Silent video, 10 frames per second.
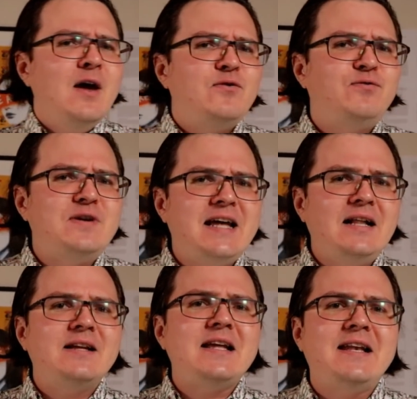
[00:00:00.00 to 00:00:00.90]

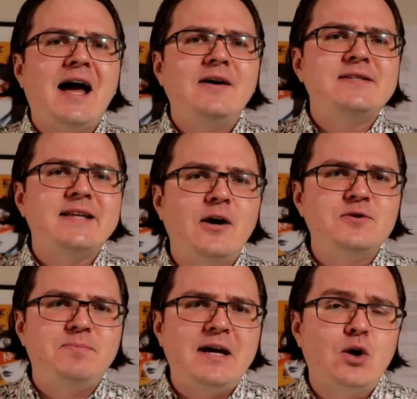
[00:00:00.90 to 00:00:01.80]
Fidelity now
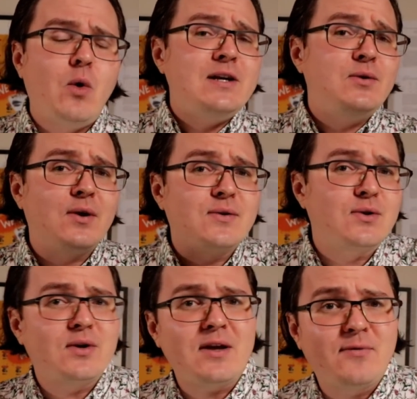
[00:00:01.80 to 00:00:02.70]
sells Bitcoin to their
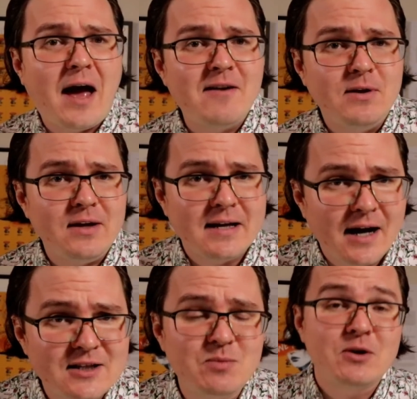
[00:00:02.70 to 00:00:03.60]
35 million
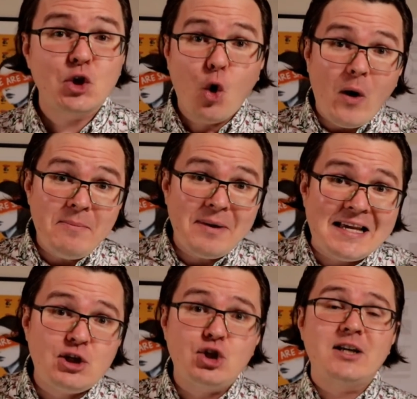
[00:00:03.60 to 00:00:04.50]
customers.
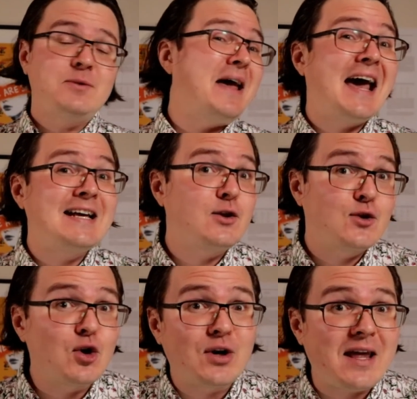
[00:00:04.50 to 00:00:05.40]
Coinbase just passed
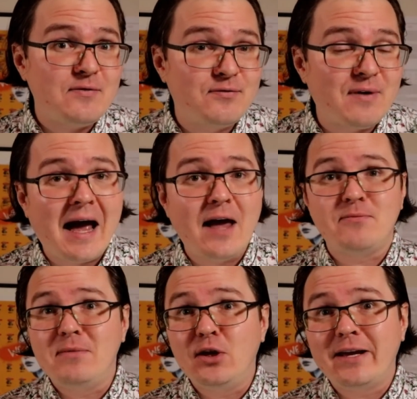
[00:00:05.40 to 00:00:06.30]
35
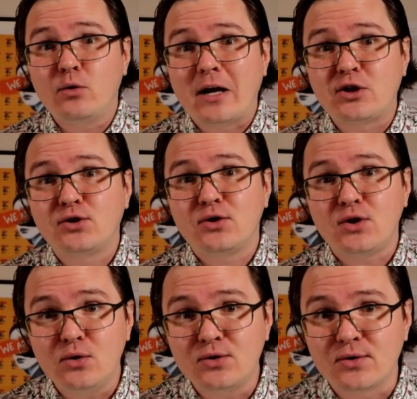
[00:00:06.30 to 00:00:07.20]
million registered
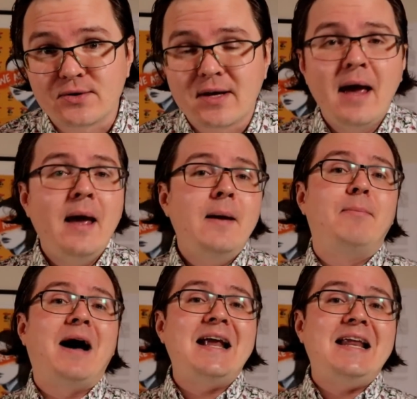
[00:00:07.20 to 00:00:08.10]
users.
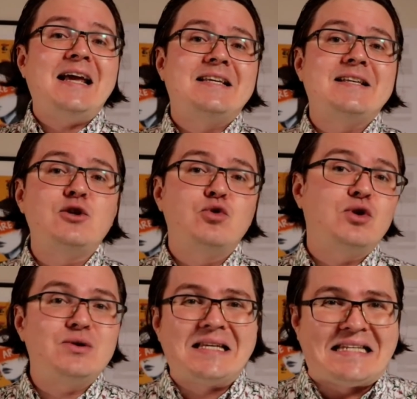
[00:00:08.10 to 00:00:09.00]
Binance has
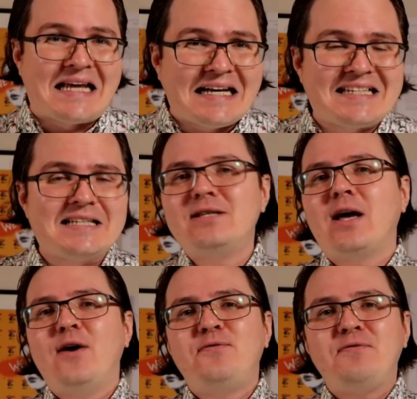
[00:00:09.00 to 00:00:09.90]
introduced dozens
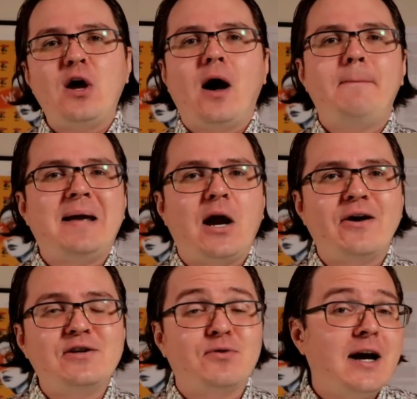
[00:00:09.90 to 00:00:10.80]
of fiat
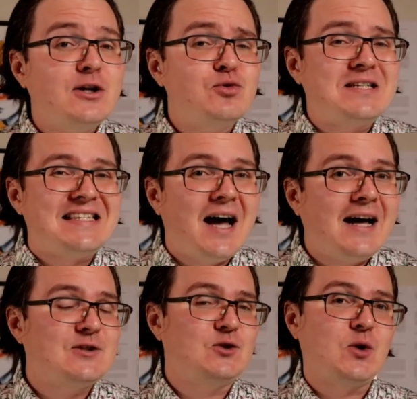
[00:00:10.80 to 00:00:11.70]
pairings for for countries
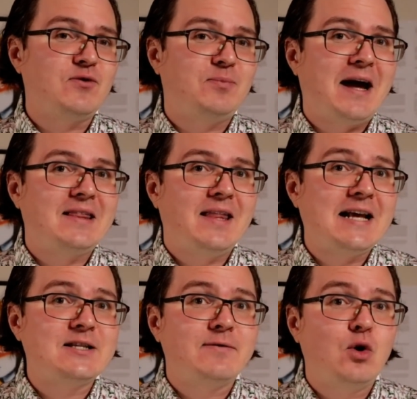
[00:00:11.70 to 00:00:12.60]
not served by the
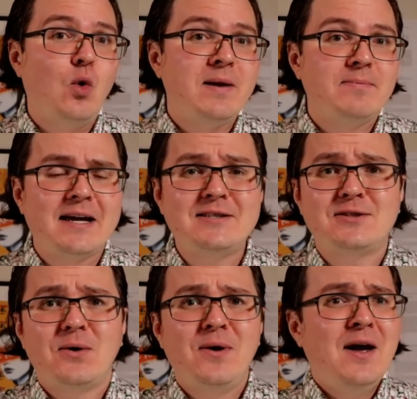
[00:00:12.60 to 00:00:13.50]
likes of Coinbase.
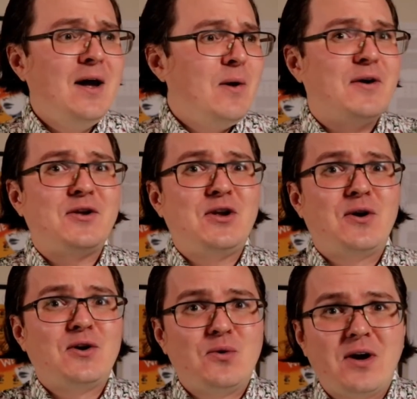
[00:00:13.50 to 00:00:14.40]
So whether you're
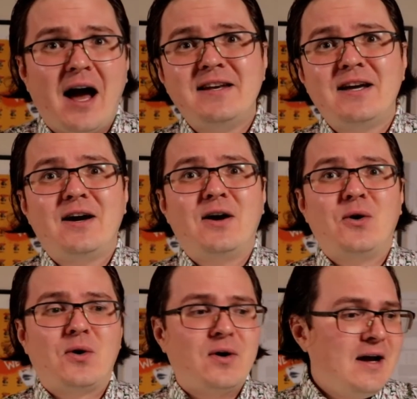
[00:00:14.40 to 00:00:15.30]
in Uganda
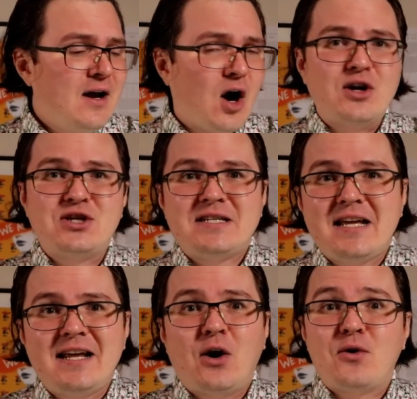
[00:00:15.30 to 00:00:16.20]
or
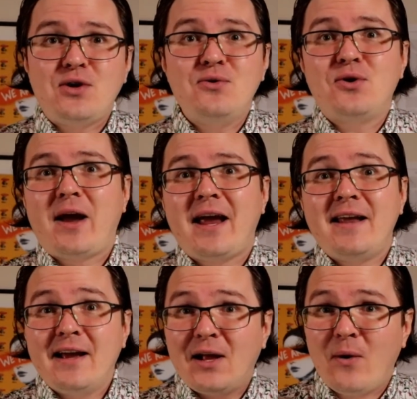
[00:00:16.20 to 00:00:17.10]
Argentina or
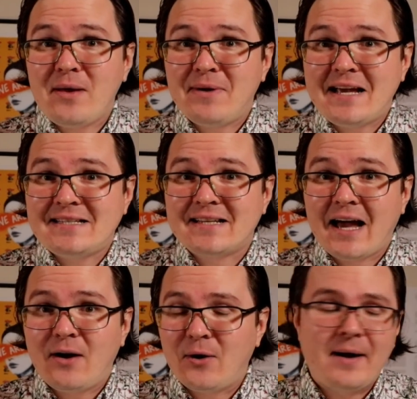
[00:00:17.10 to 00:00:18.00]
Ukraine, Coinbase has
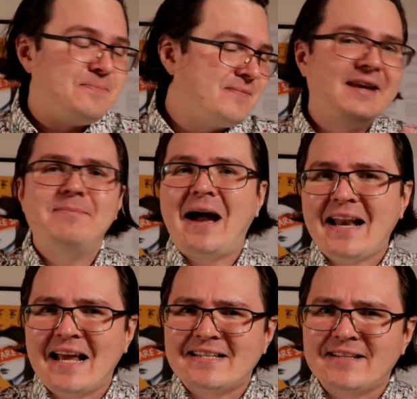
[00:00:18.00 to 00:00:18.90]
got, or um,
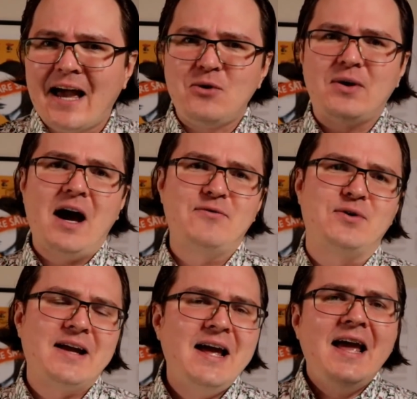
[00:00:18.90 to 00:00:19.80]
Binance has got you covered.